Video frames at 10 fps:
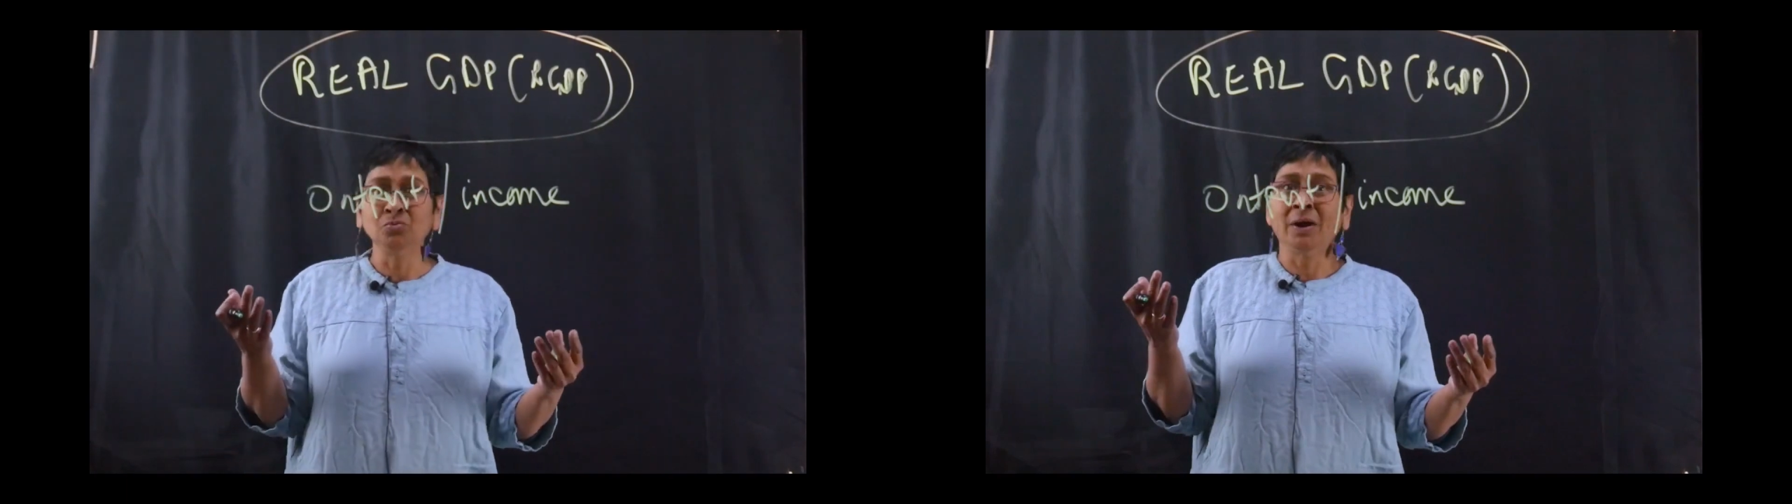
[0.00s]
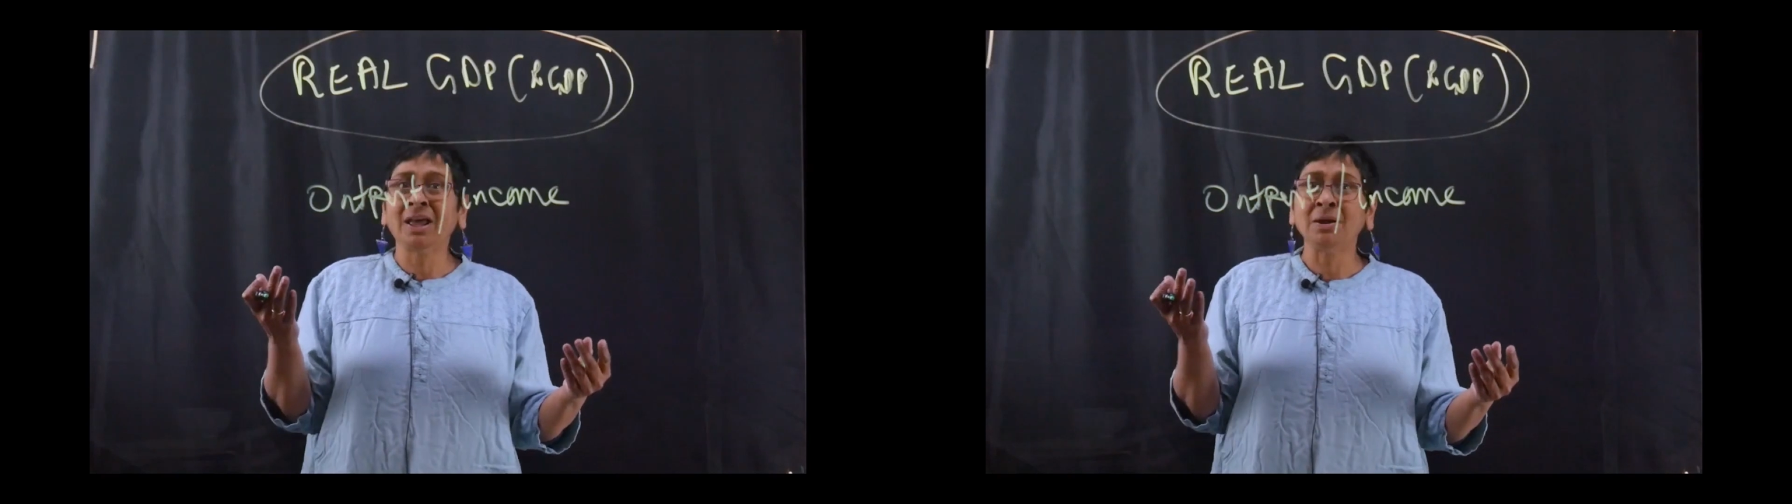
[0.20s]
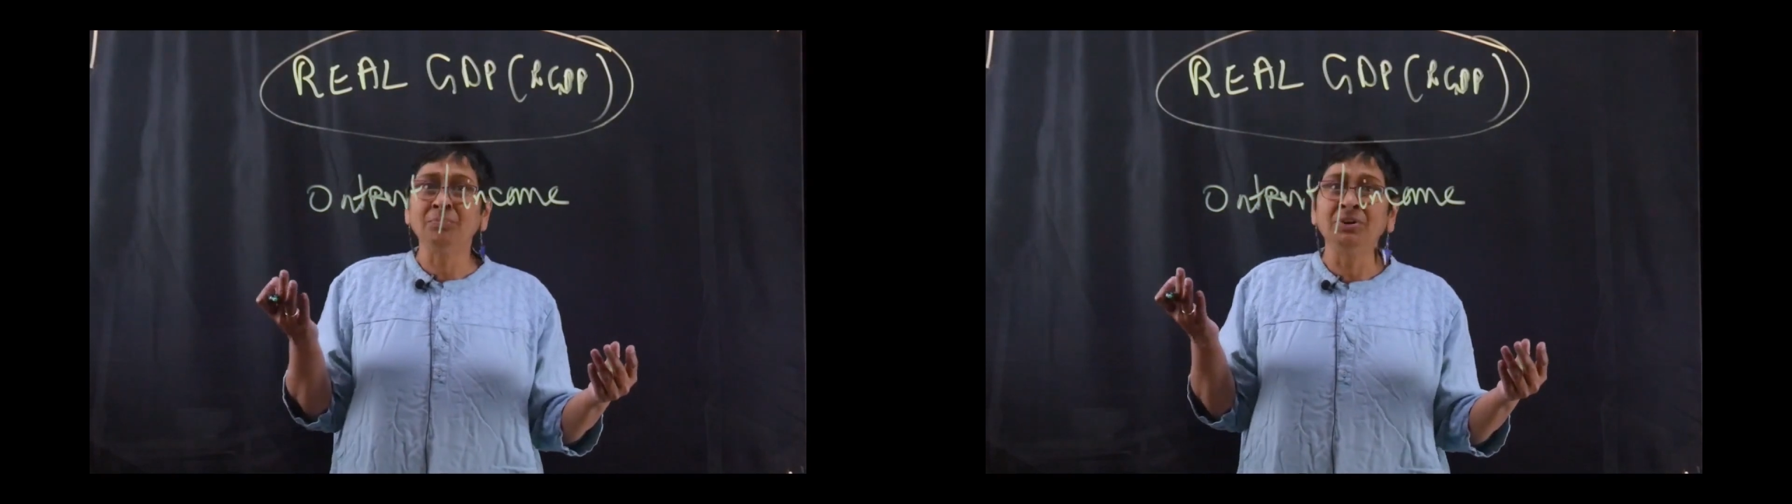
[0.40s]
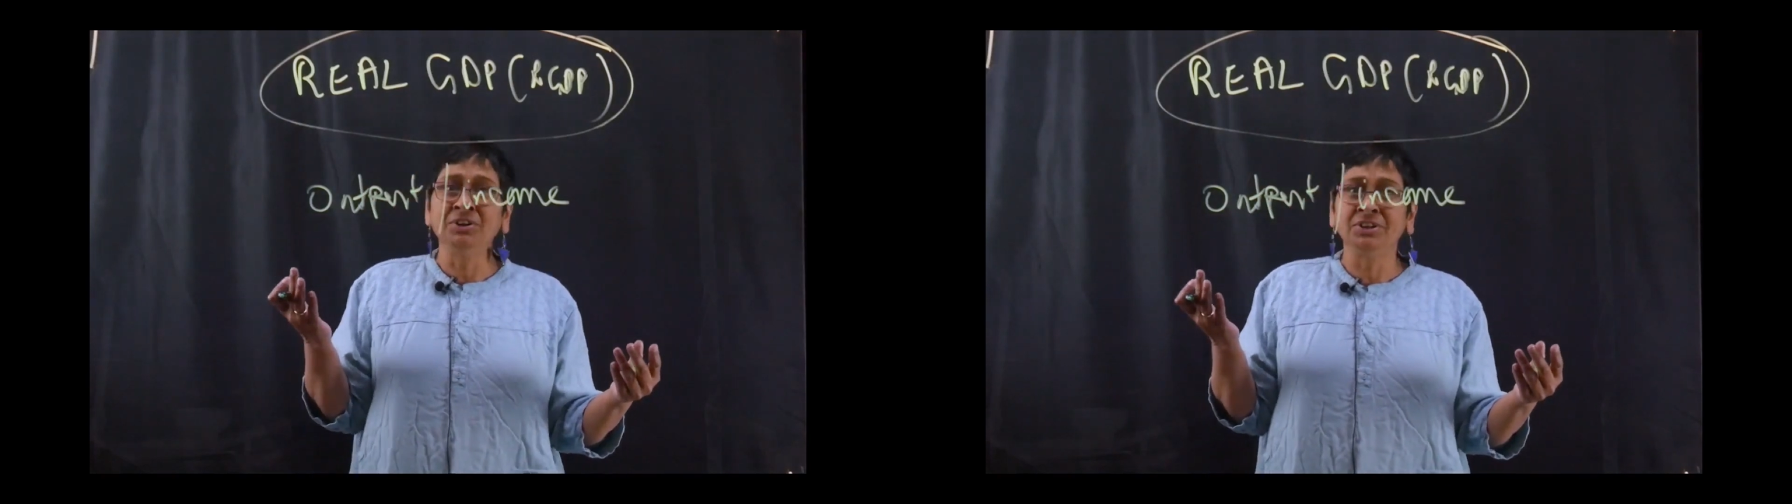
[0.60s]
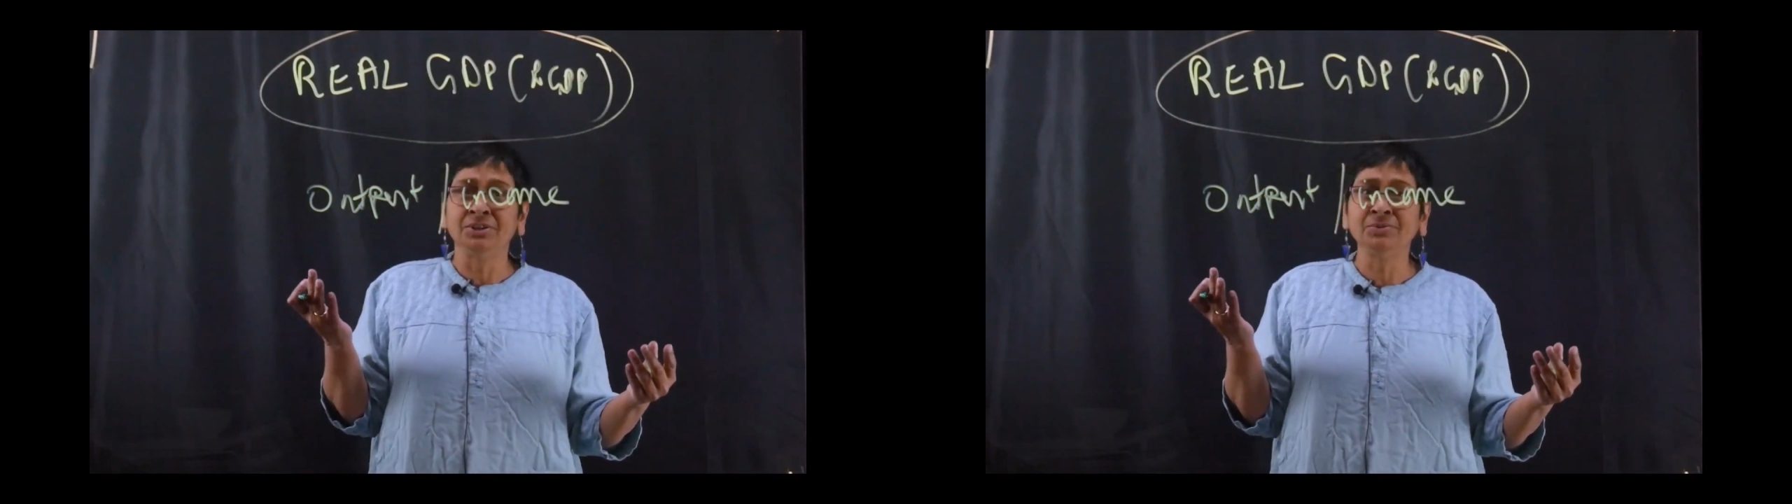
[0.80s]
what I
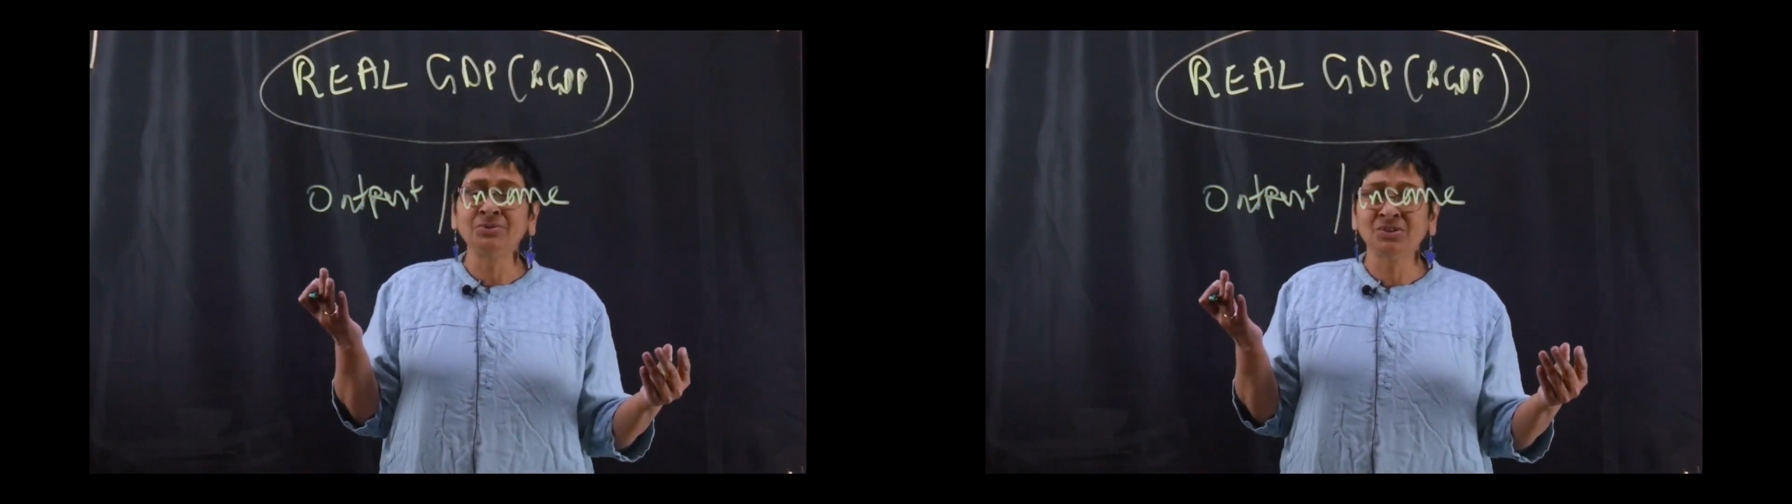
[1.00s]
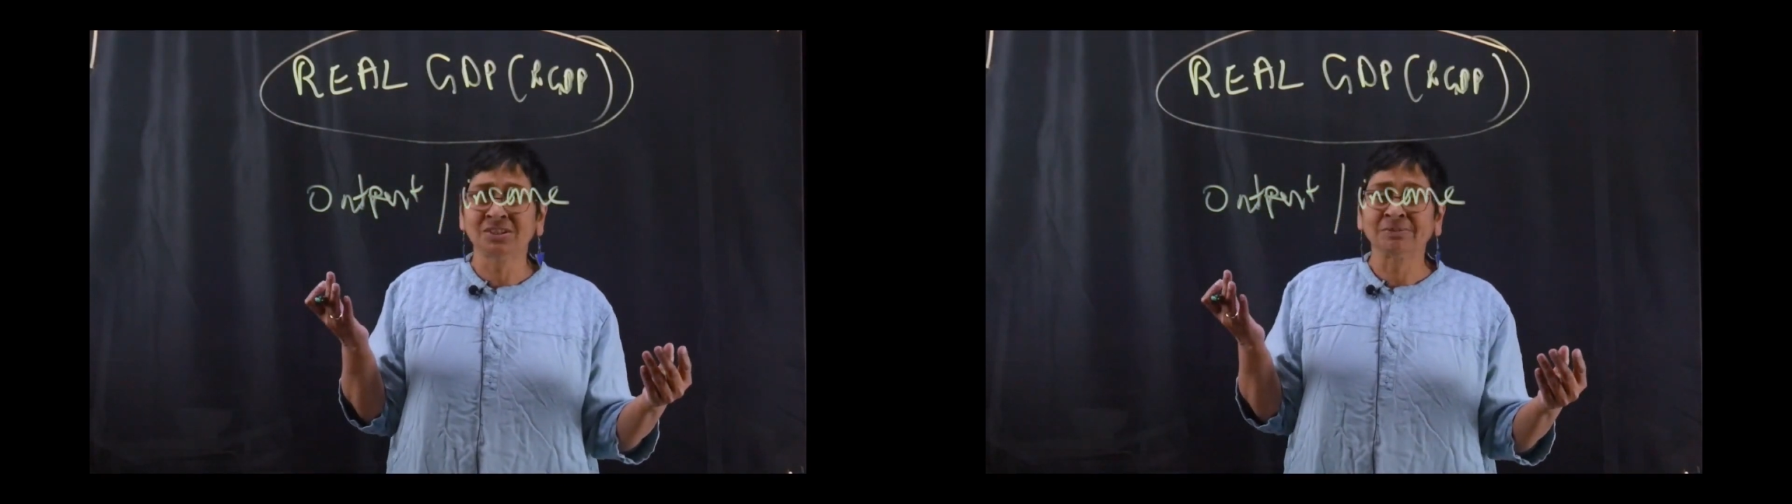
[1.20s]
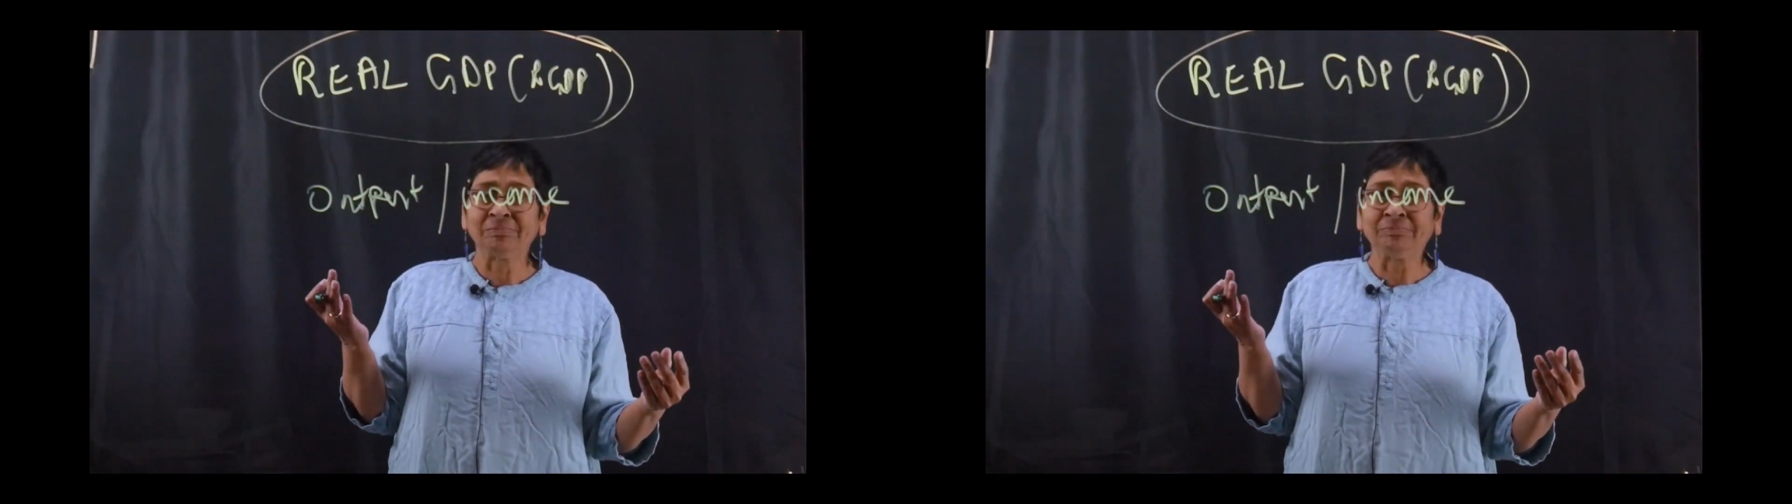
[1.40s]
produced.